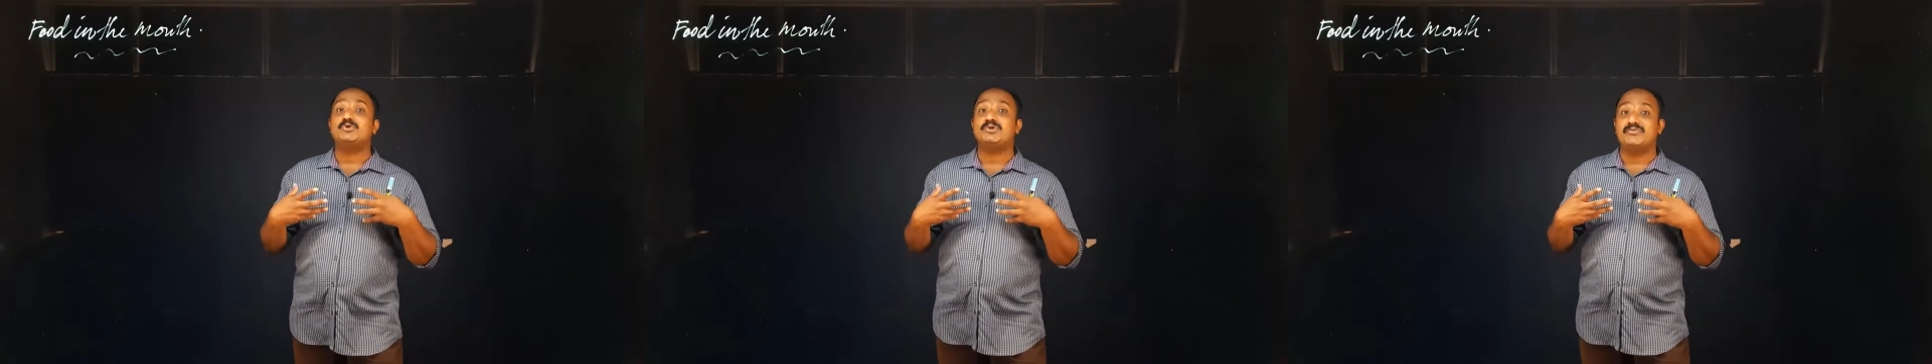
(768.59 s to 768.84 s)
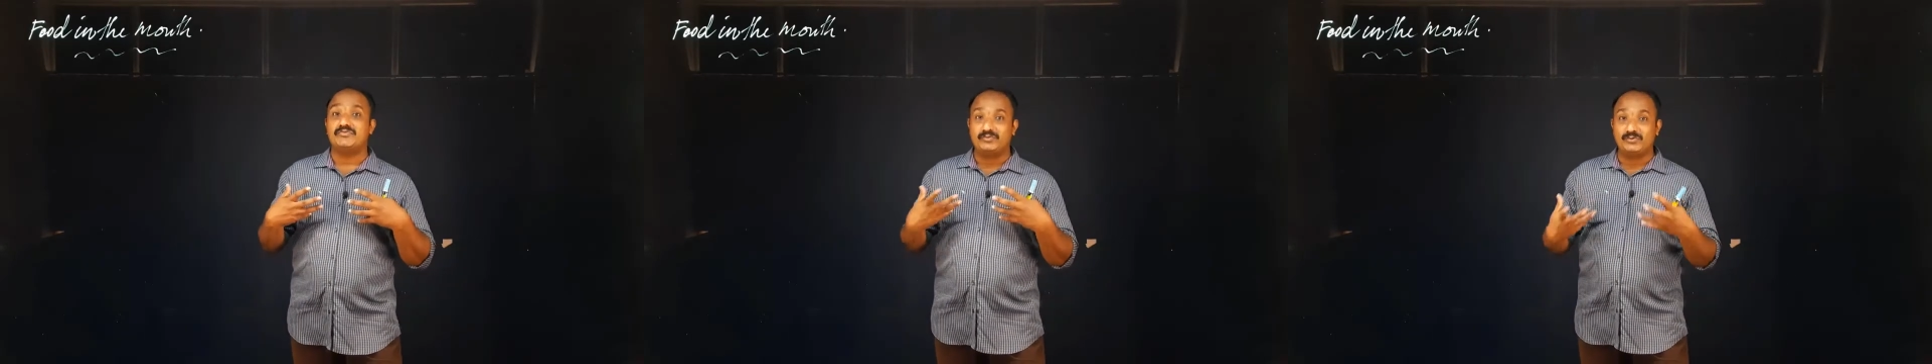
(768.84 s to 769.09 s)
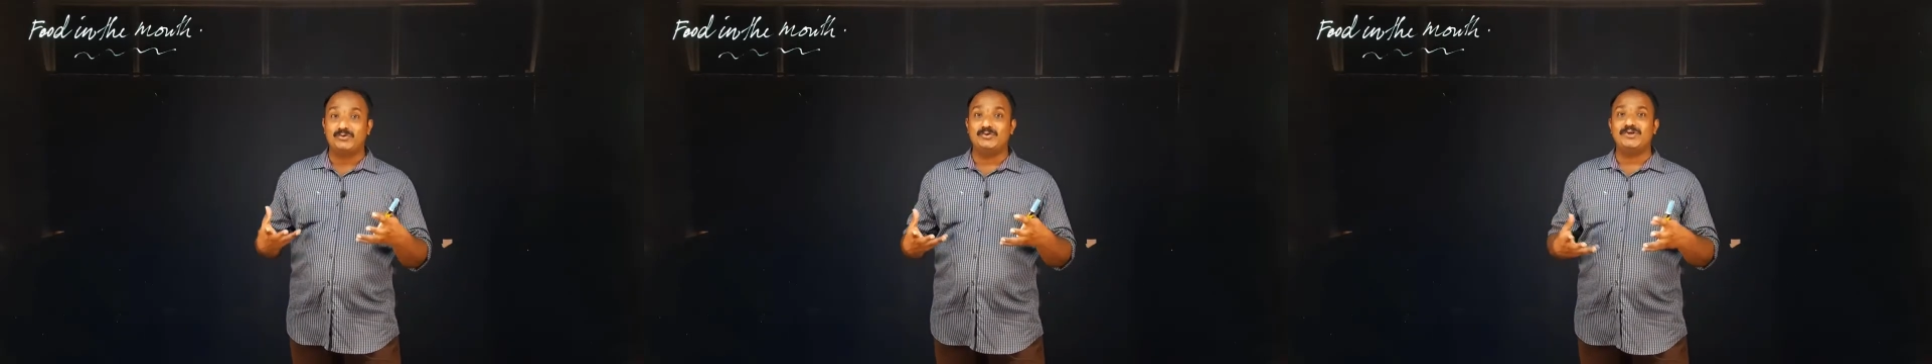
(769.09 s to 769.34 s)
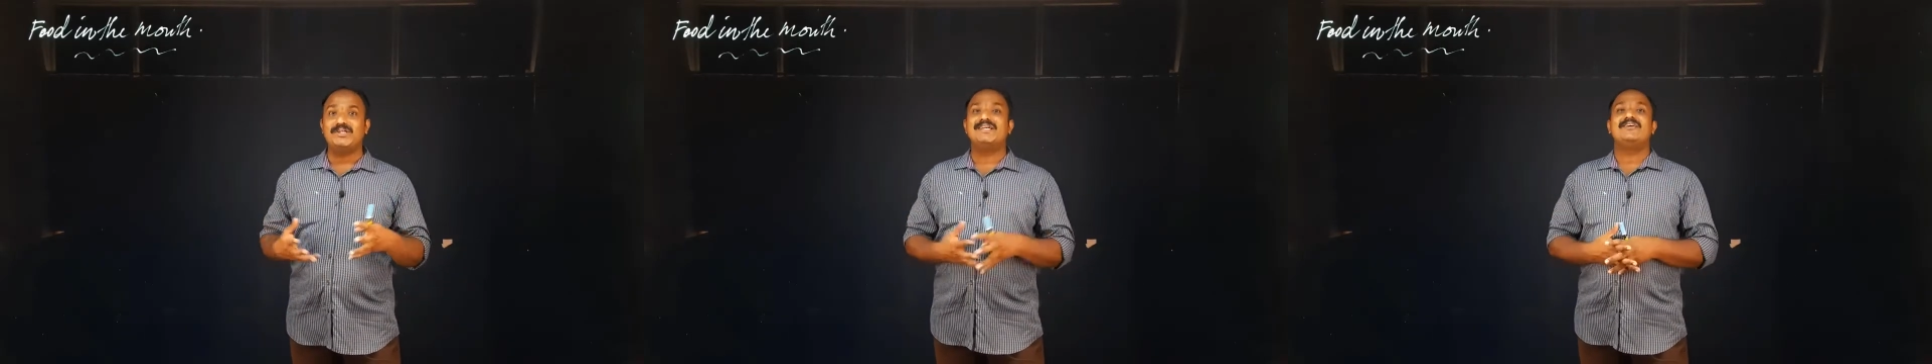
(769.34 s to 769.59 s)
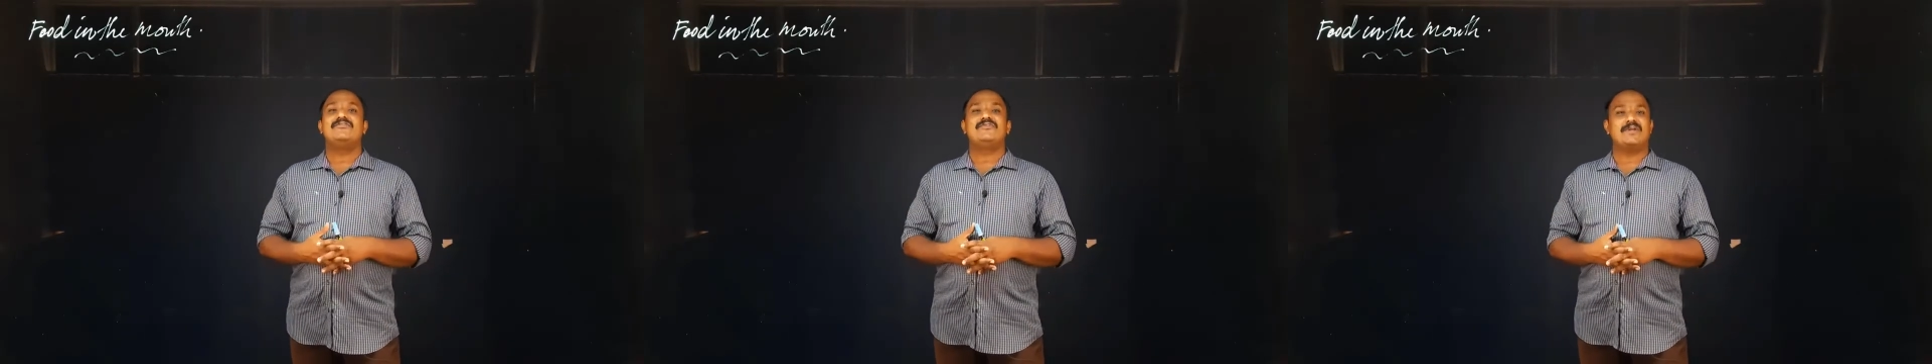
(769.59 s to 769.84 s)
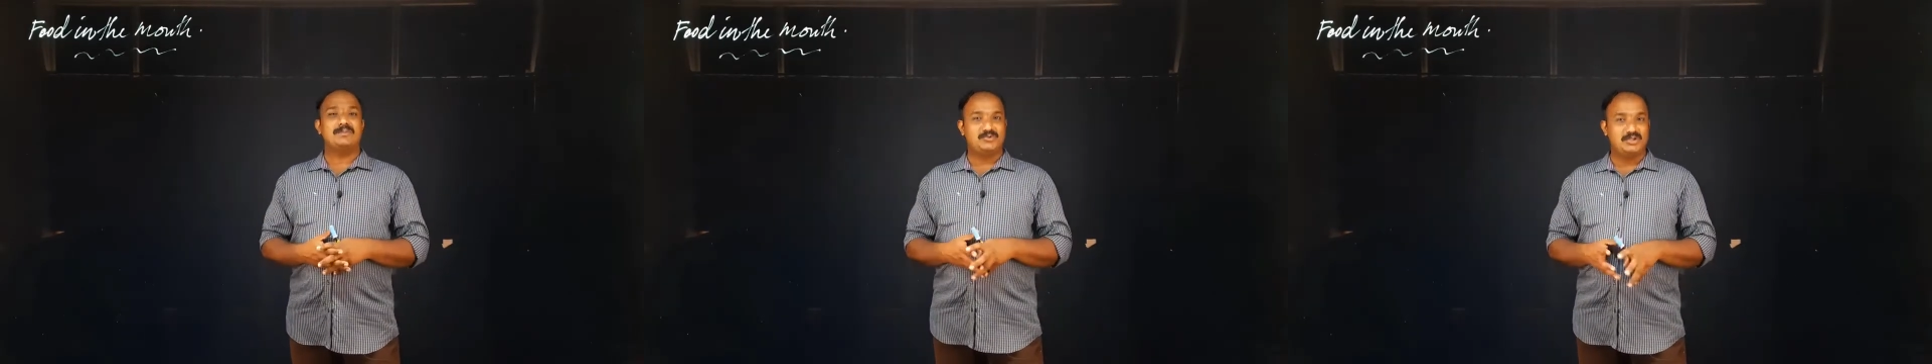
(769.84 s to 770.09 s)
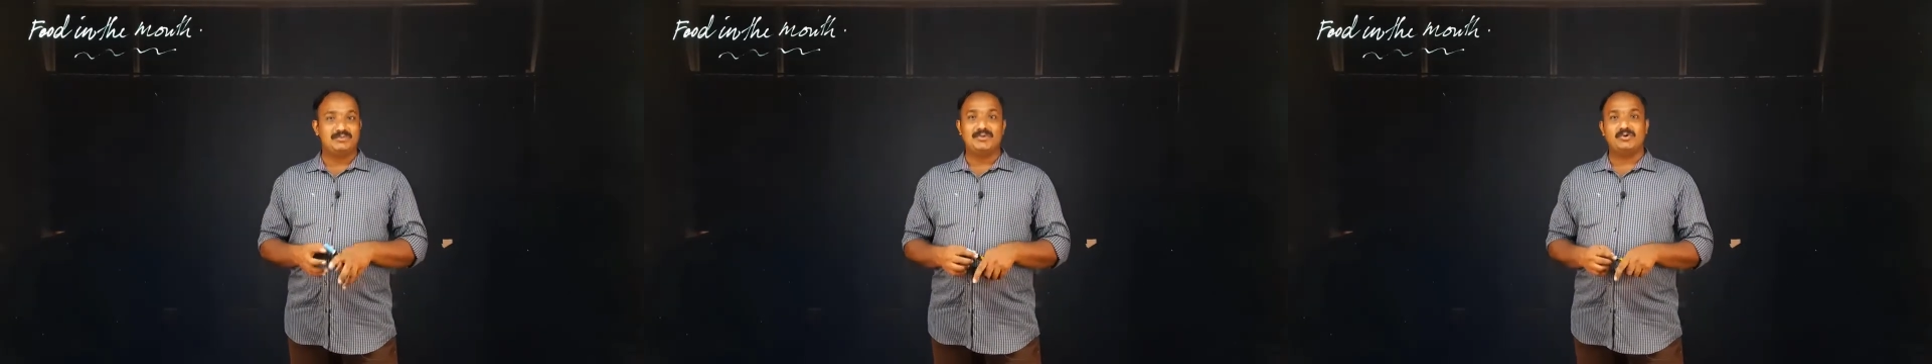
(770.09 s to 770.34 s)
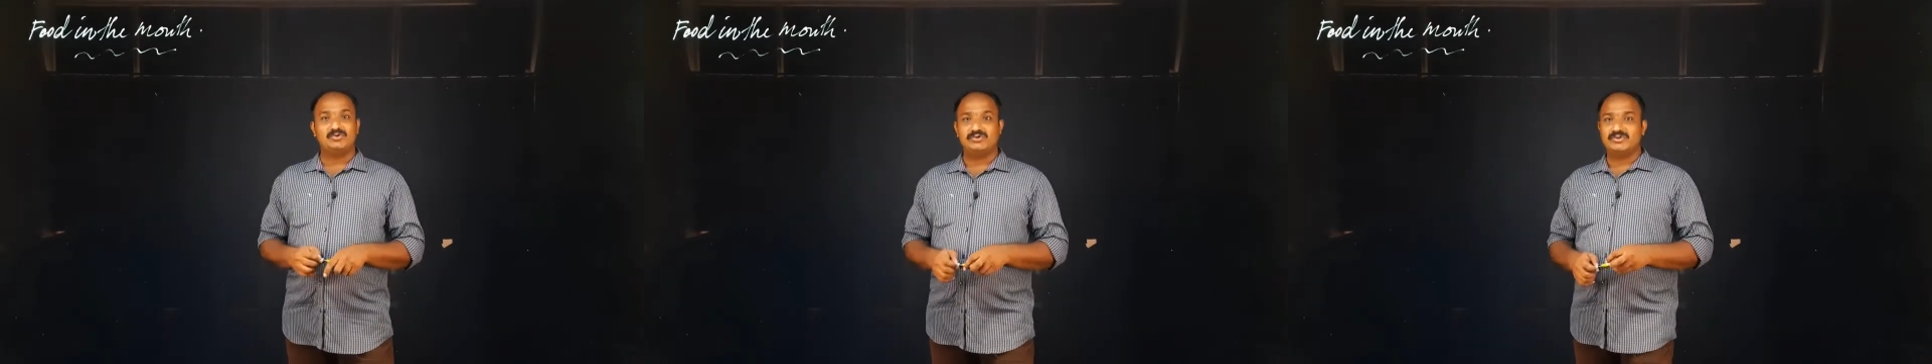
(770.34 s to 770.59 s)
to the food from the
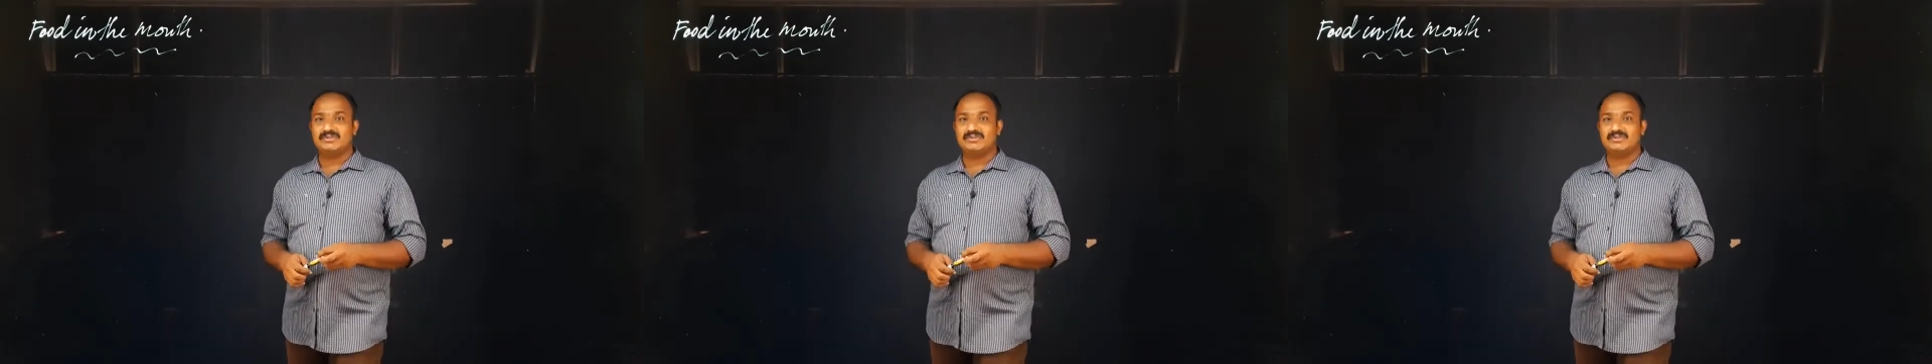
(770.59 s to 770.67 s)
mouth?